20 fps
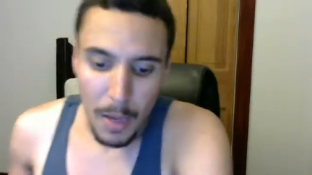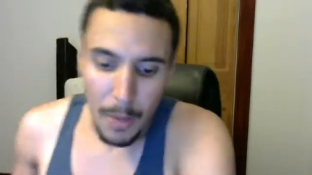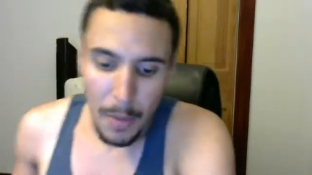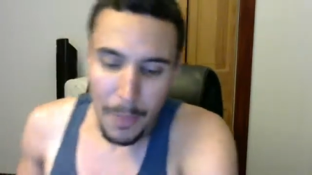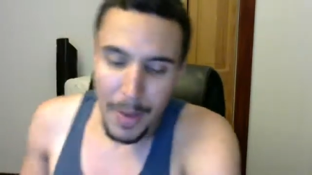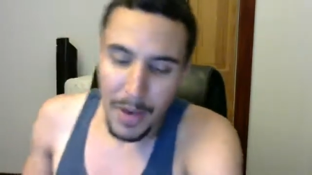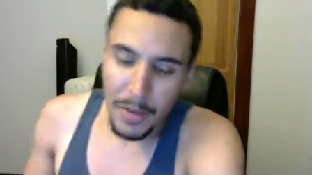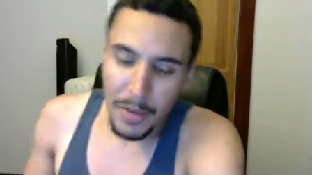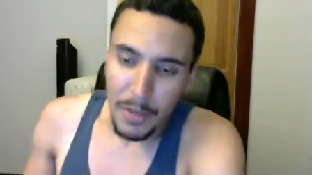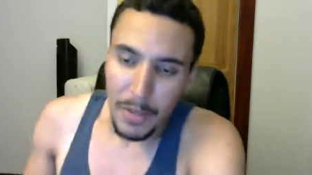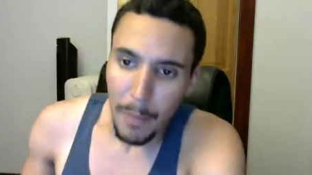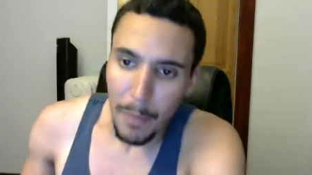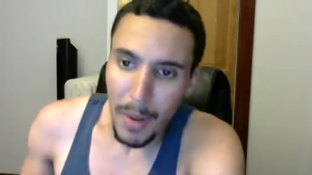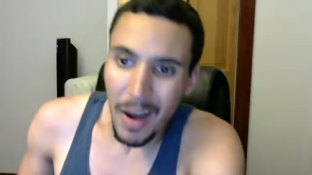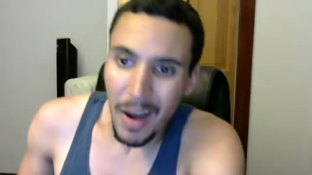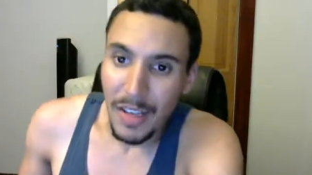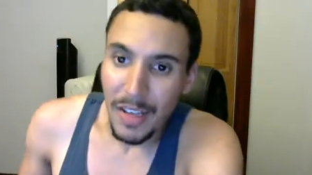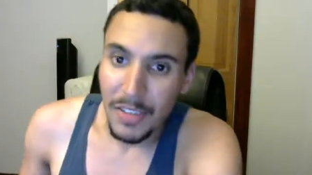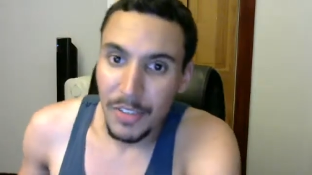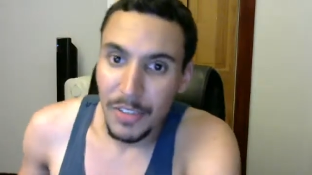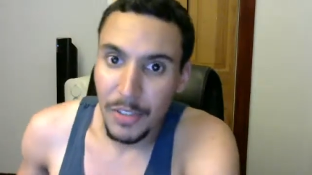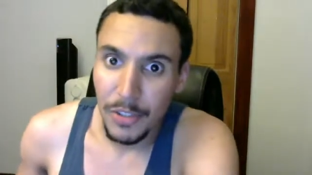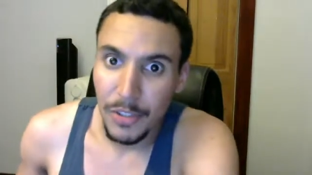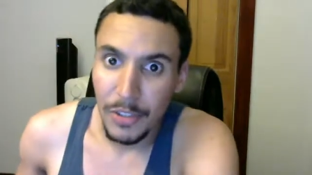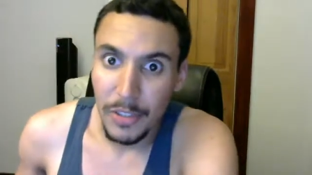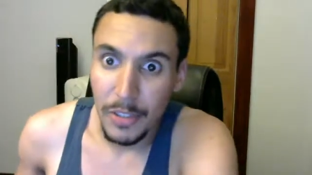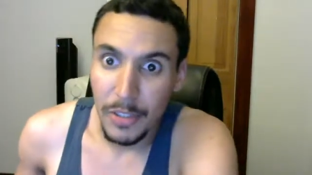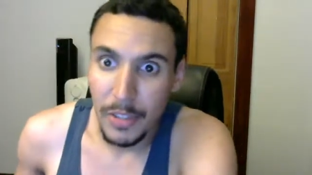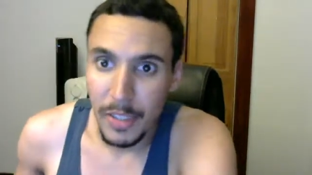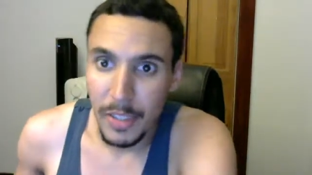about your
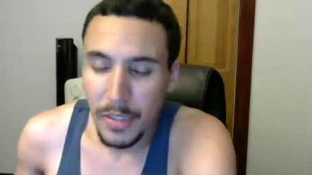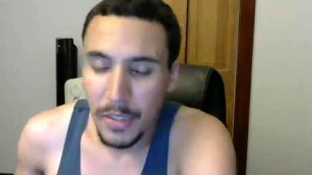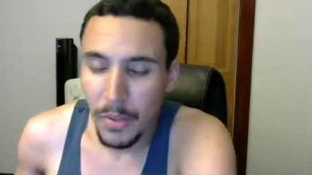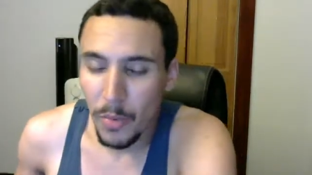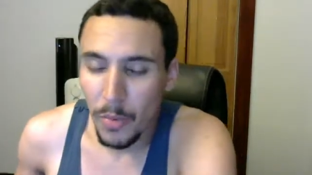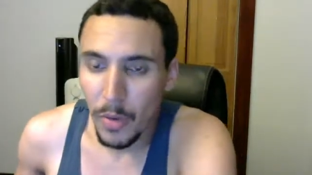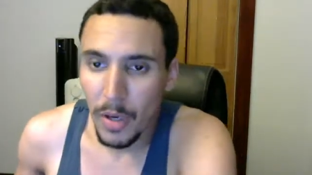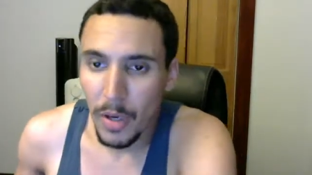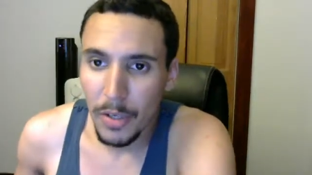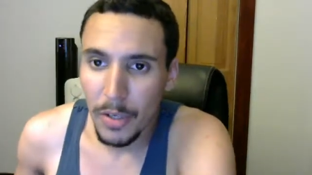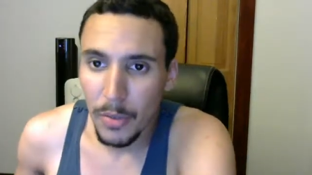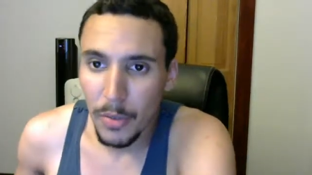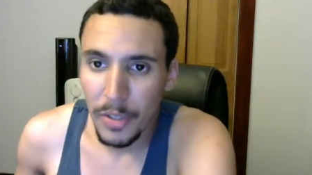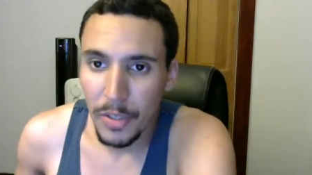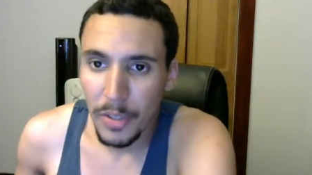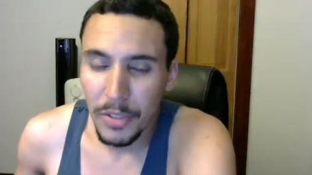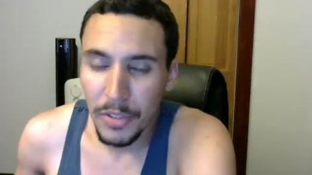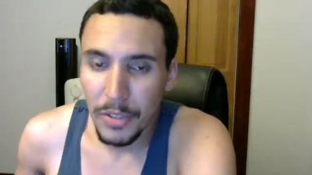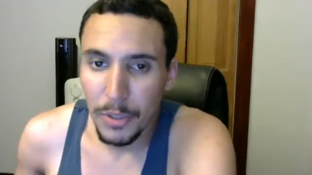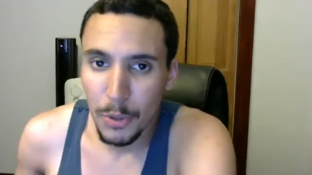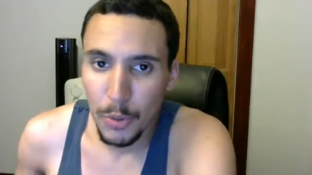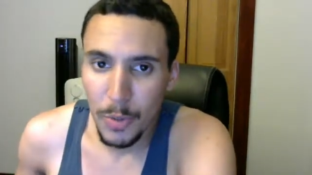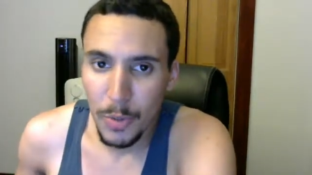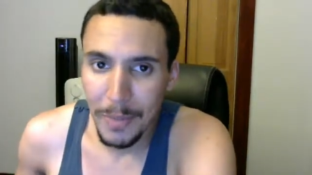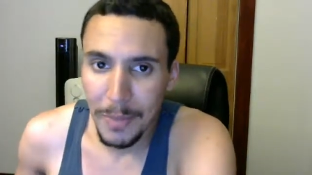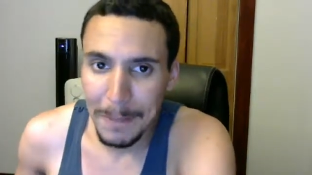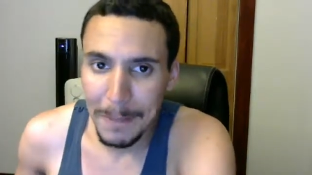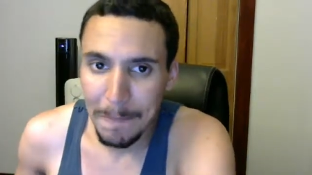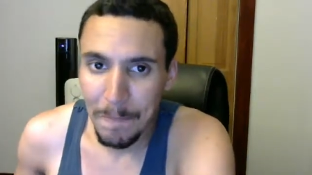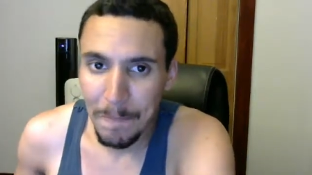posture in the water when you're
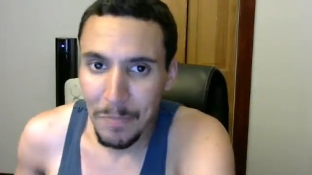swimming.